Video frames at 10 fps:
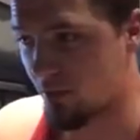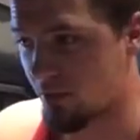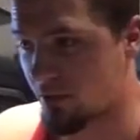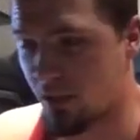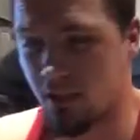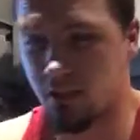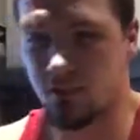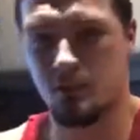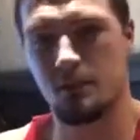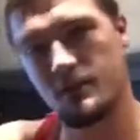of those
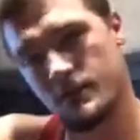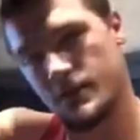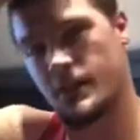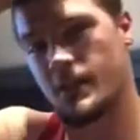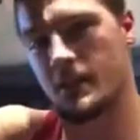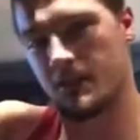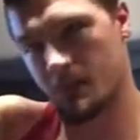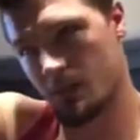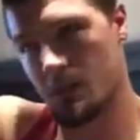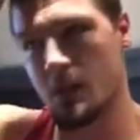areas the
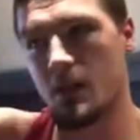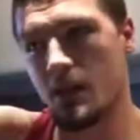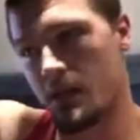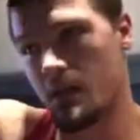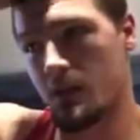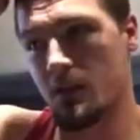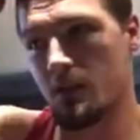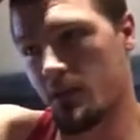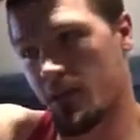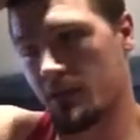
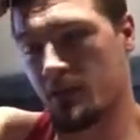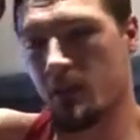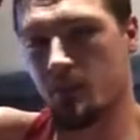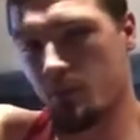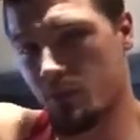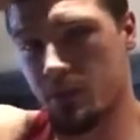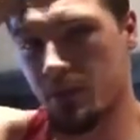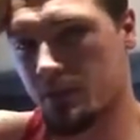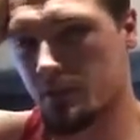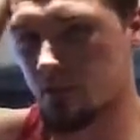last couple of
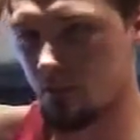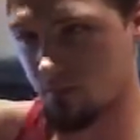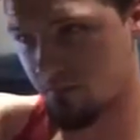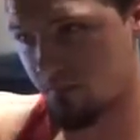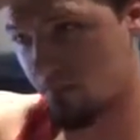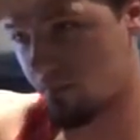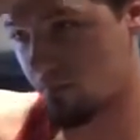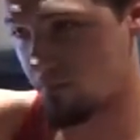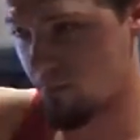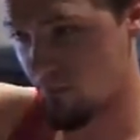weeks.
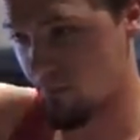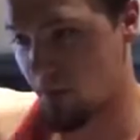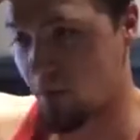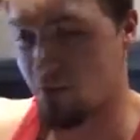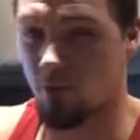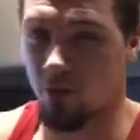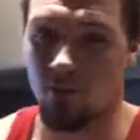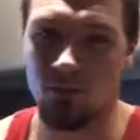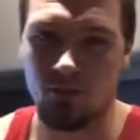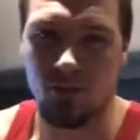Now, when you run
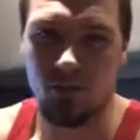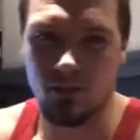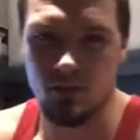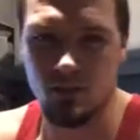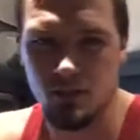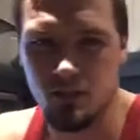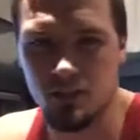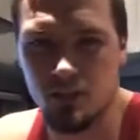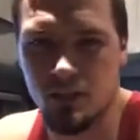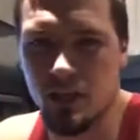those areas, like,
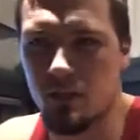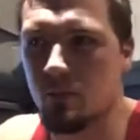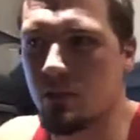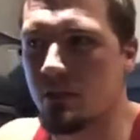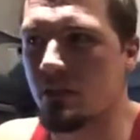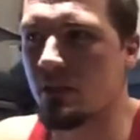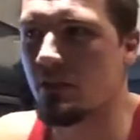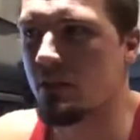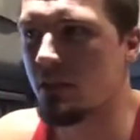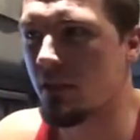you're kind of busy.
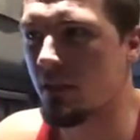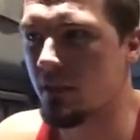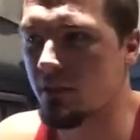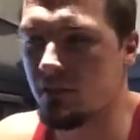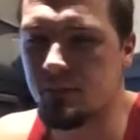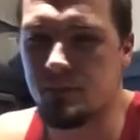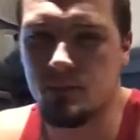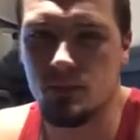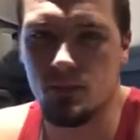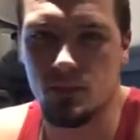
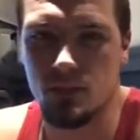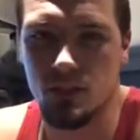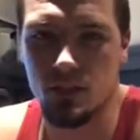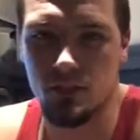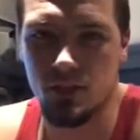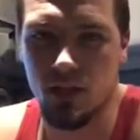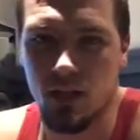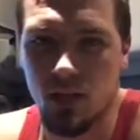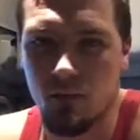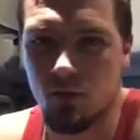You got a
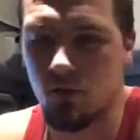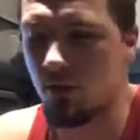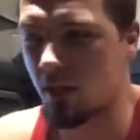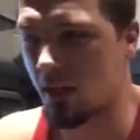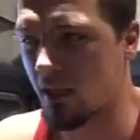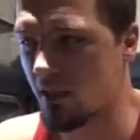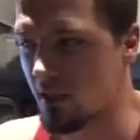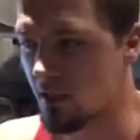lot more going on